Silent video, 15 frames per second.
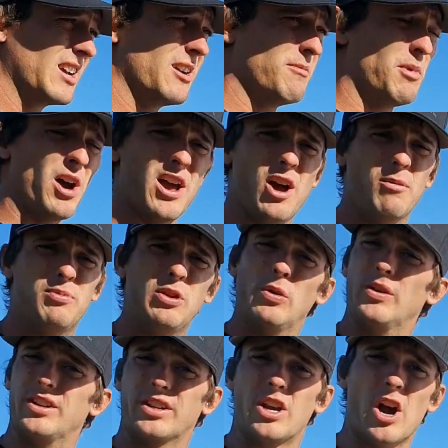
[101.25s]
It might help you
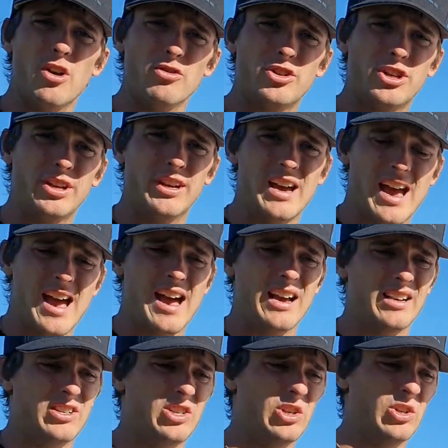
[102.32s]
as a coach
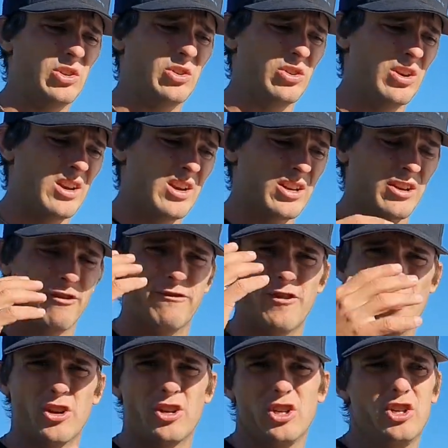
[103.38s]
to
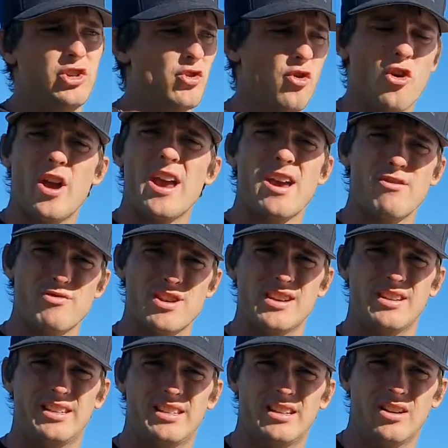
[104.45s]
focus your
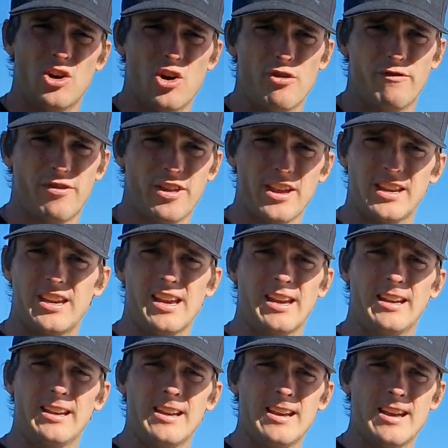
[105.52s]
areas of
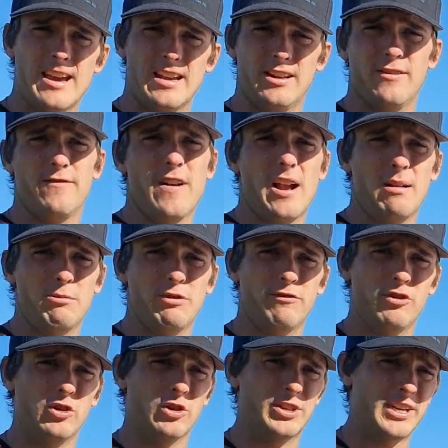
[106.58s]
thinking and development
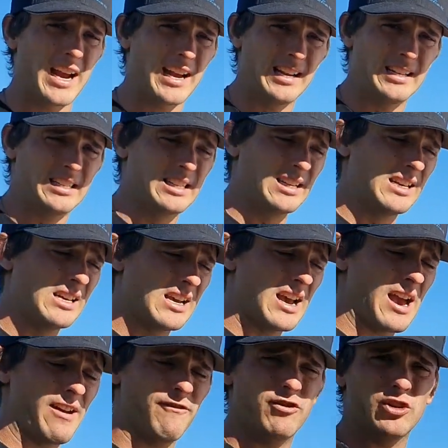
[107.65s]
for your sailors,
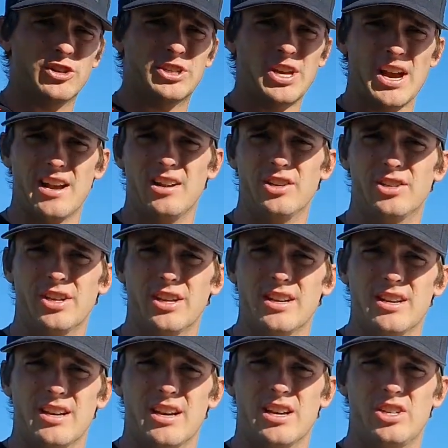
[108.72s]
and for sailors
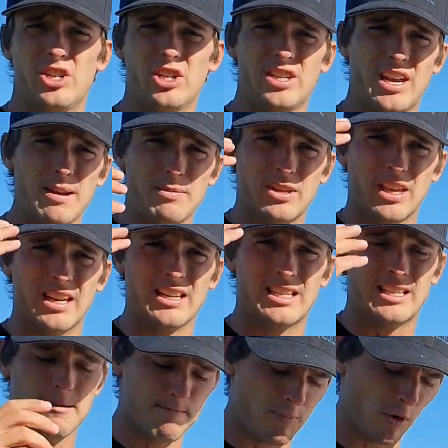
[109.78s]
it just keeps things
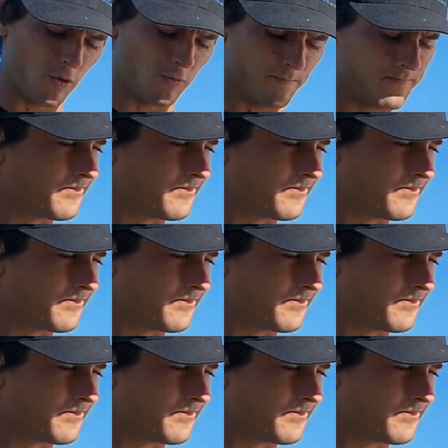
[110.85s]
simple.